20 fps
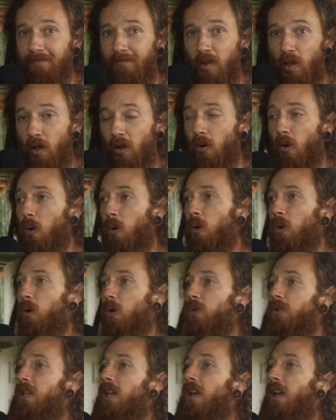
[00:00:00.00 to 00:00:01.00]
Your
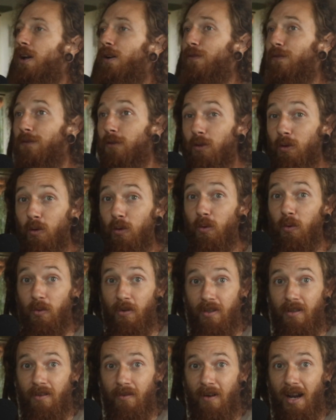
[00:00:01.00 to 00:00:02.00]
old
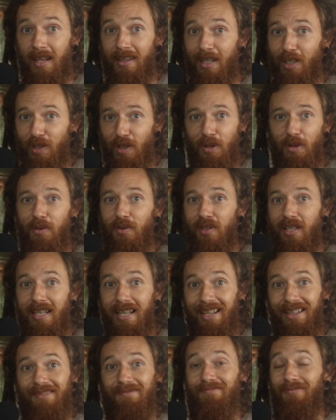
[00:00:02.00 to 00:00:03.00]
foods, right, that you used to
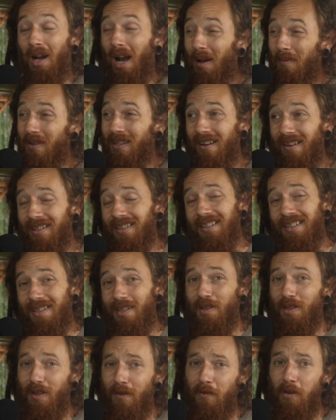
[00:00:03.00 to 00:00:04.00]
eat probably aren't going to
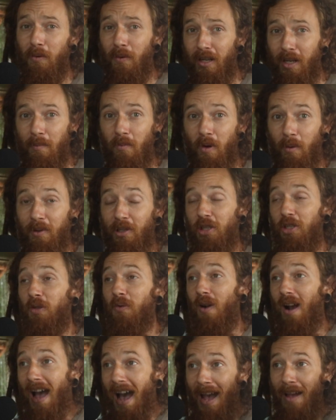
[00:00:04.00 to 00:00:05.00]
serve you anymore because you
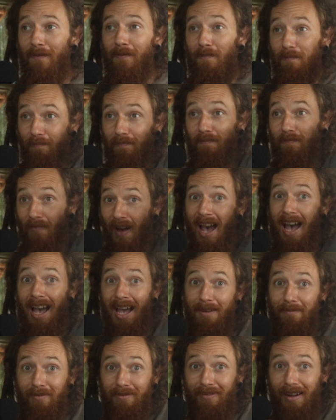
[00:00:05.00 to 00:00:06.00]
are high
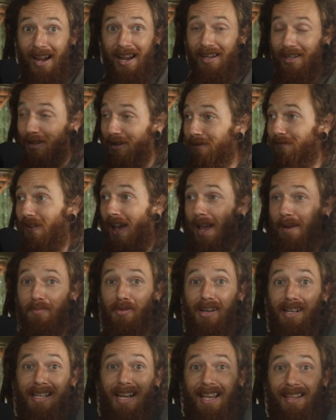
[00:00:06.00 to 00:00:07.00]
vibe, right? You're
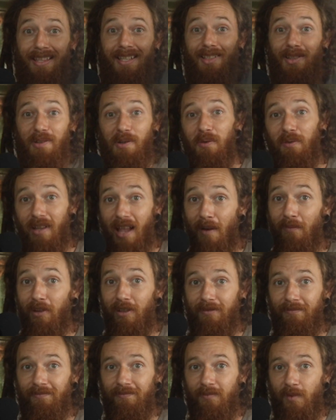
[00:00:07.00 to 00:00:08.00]
vibrating at this new
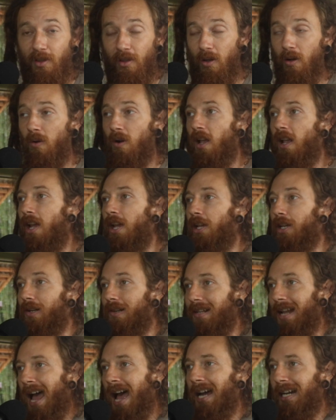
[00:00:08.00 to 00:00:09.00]
level. So you're
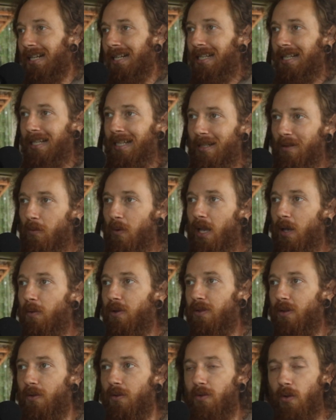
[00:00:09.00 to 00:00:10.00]
not going to get away
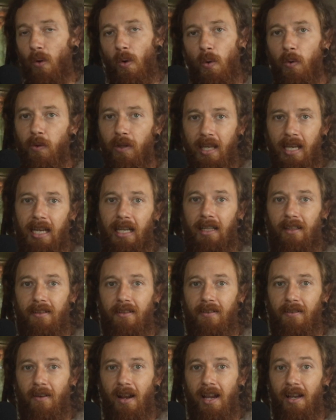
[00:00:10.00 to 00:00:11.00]
with those old
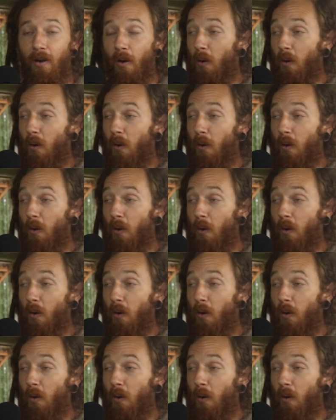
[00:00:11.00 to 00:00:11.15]
things, right?